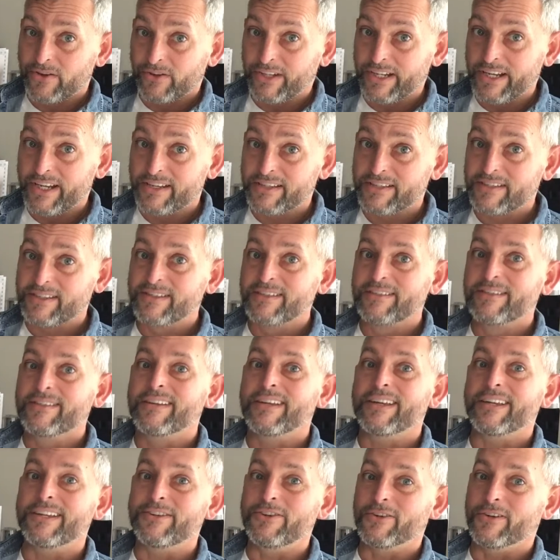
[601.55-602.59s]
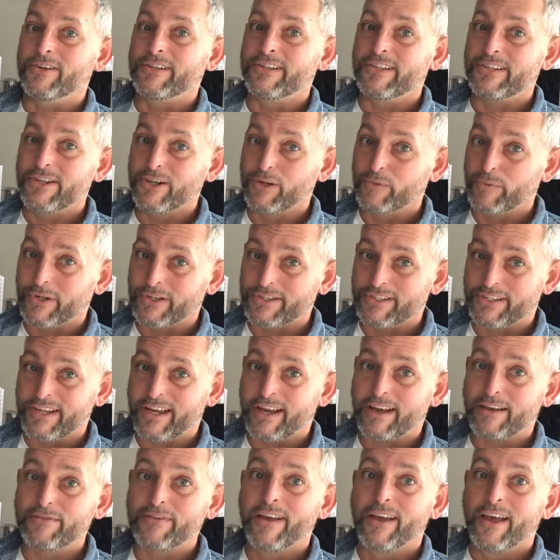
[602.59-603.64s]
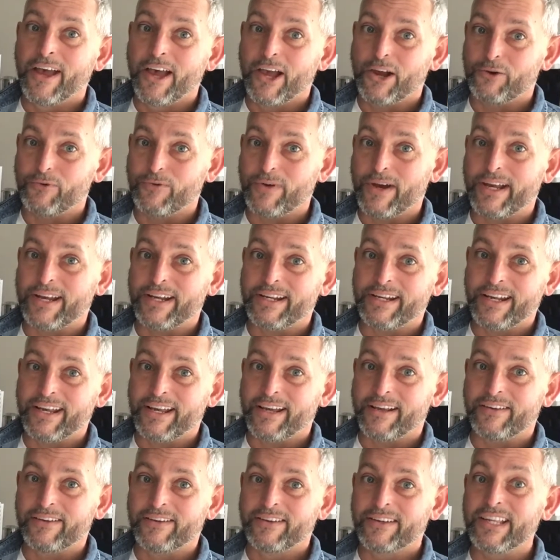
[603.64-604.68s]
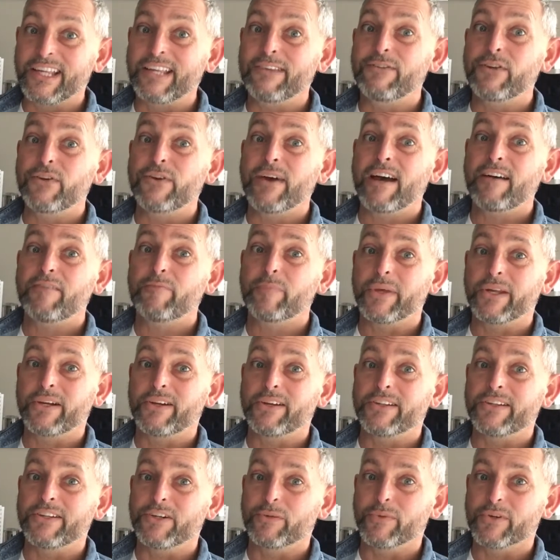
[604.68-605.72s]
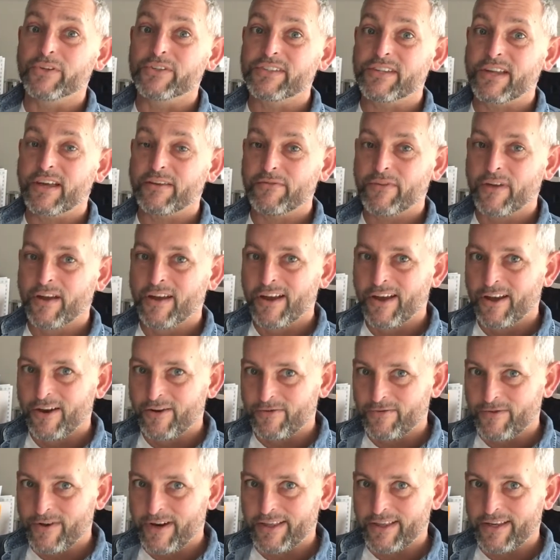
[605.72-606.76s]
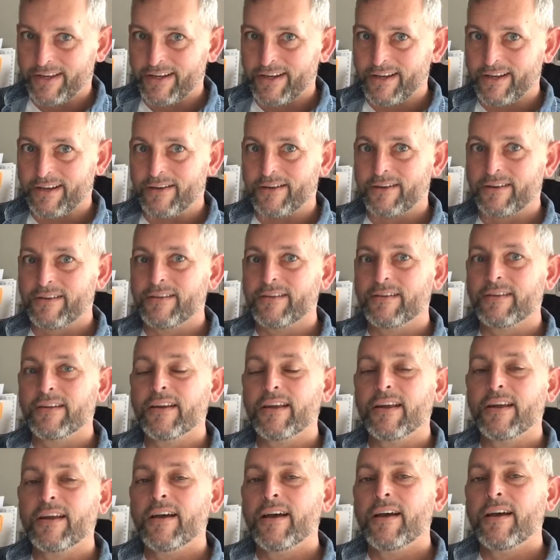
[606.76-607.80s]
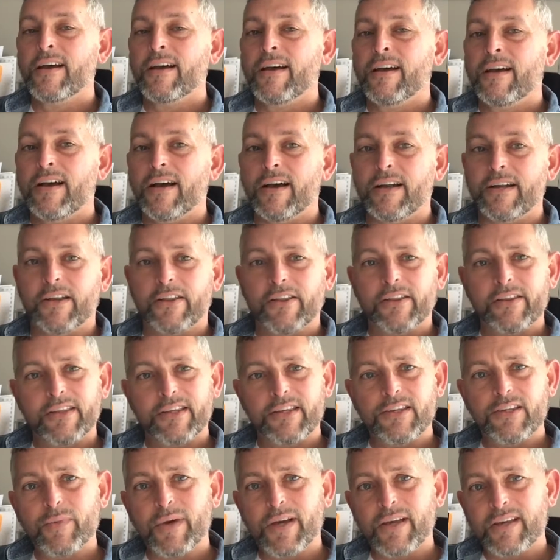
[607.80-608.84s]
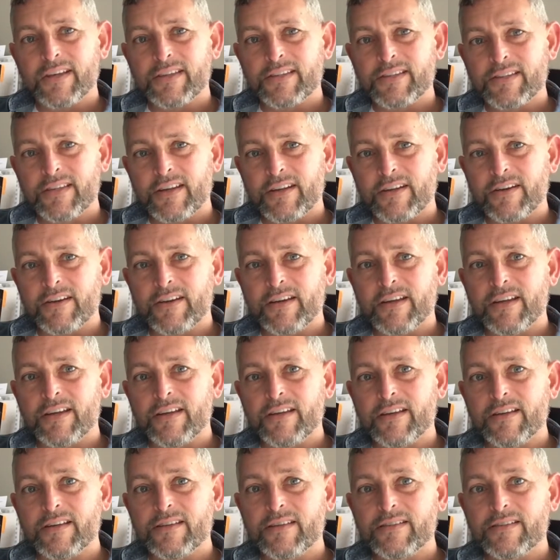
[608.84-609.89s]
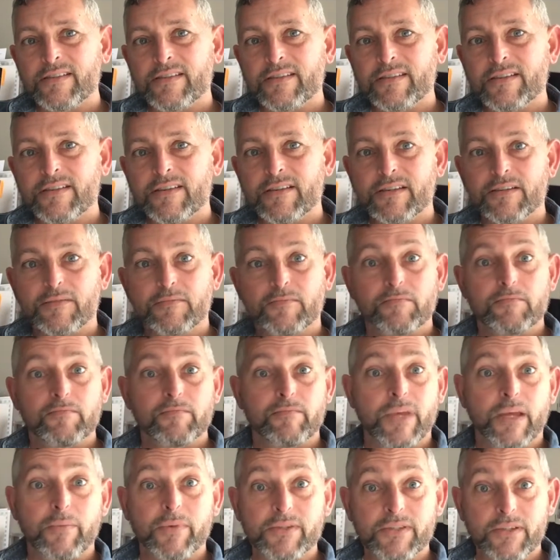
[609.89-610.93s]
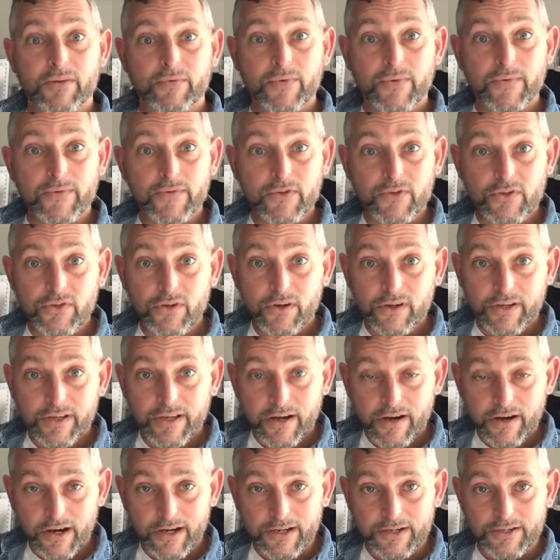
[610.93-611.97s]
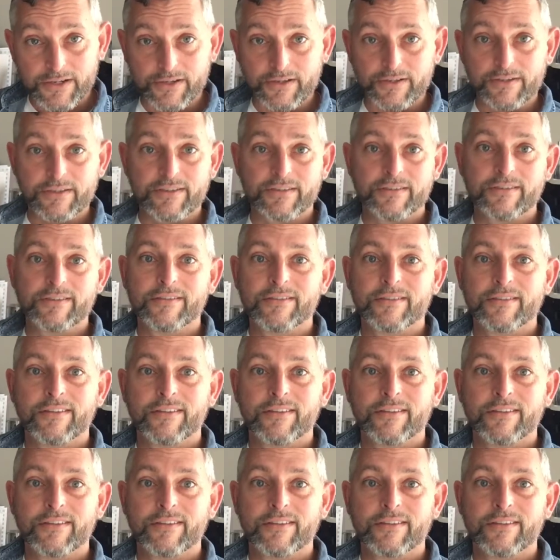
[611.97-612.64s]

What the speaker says: your list and you're on the yearbook staff, write it down. If you have been on the yearbook staff, write that down. Another thing you might consider is maybe some of you draw caricatures